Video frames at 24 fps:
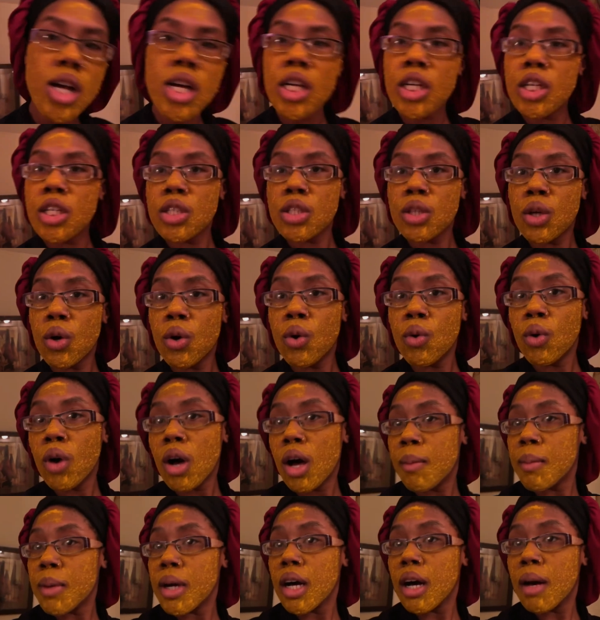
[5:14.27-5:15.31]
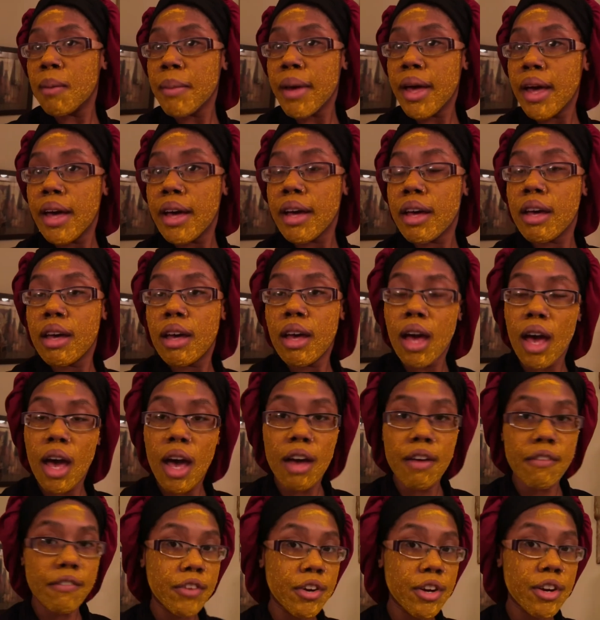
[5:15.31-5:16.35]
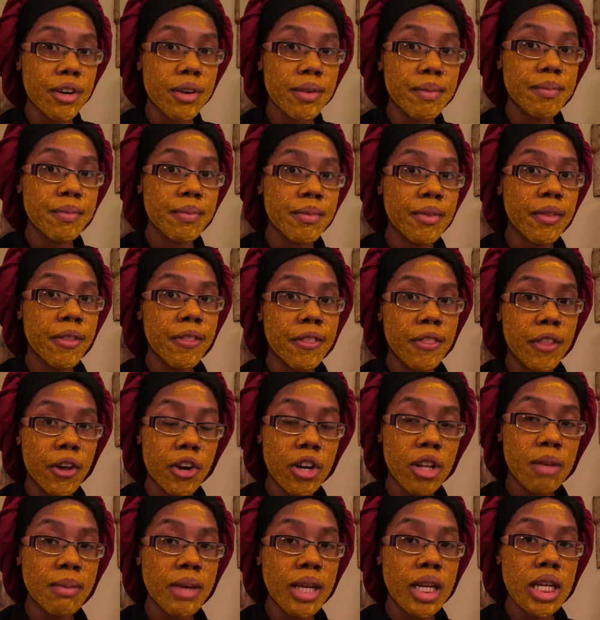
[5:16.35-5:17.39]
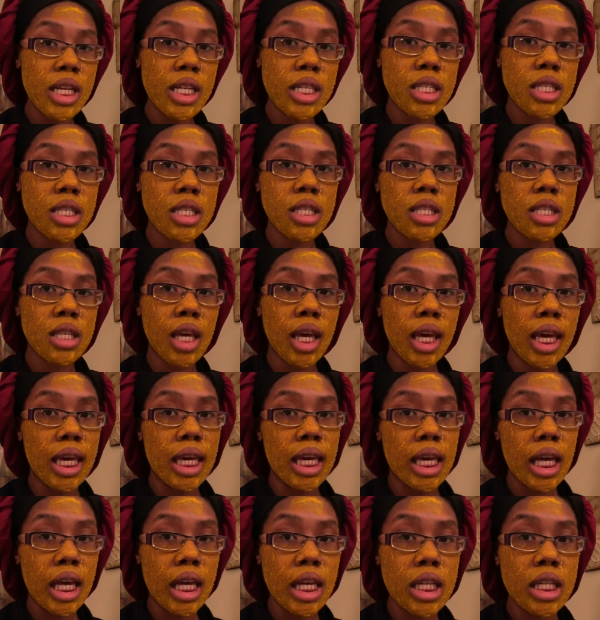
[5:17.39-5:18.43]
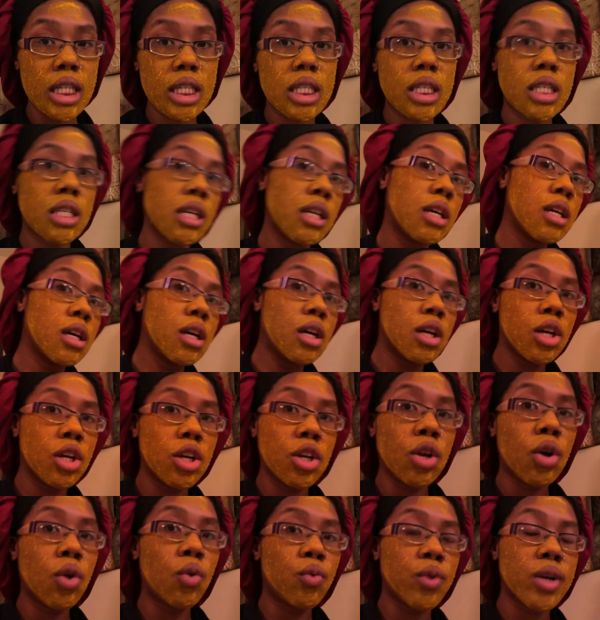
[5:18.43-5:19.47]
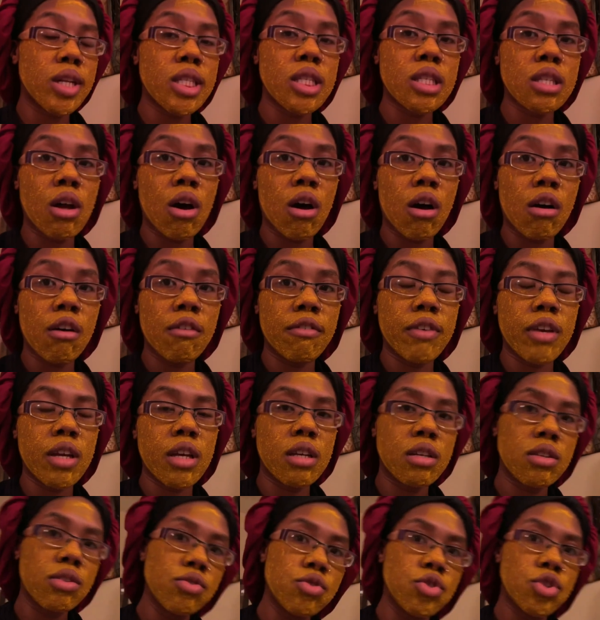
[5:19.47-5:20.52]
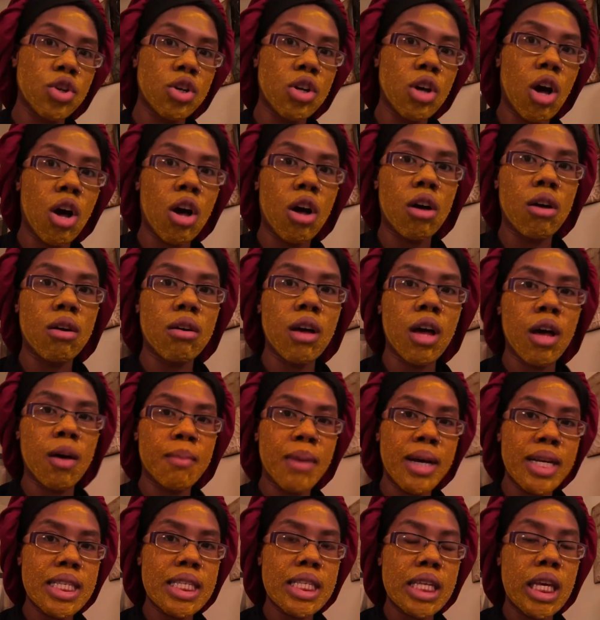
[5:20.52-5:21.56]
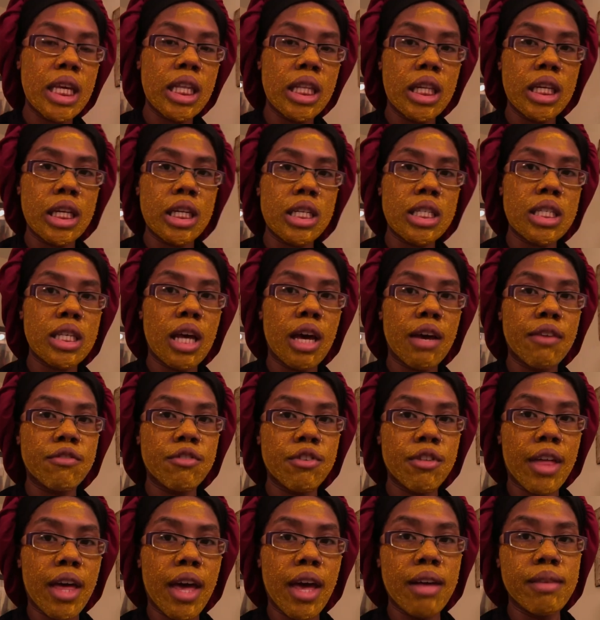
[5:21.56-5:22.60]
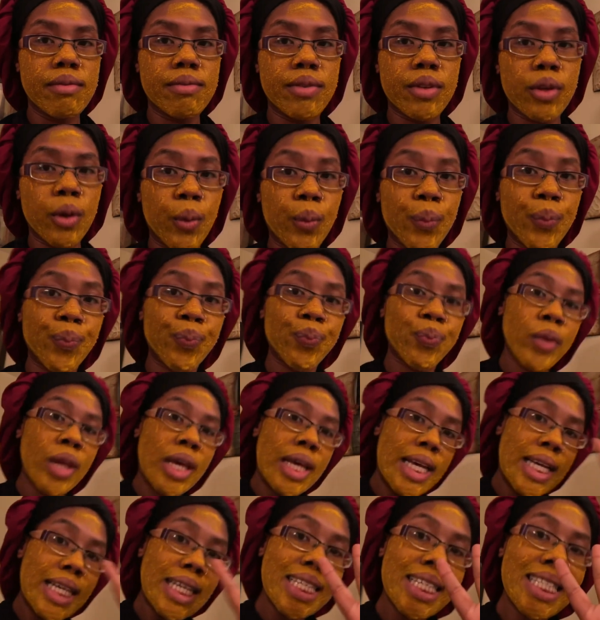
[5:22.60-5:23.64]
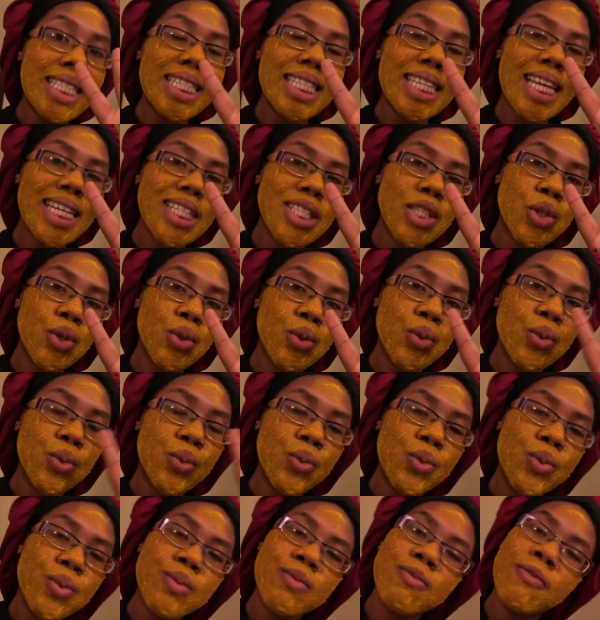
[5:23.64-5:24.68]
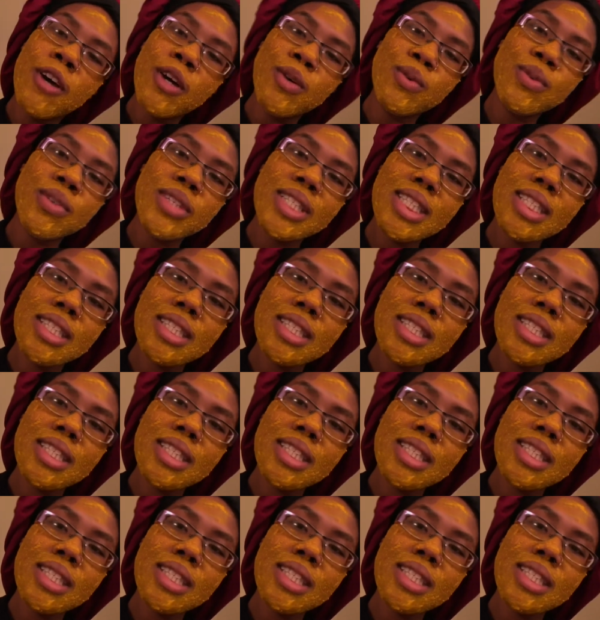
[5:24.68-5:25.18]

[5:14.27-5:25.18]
So I'm gonna come back after 30 minutes and, you know, rinse it off and show y'all how my skin looks after that. So stay tuned, folks.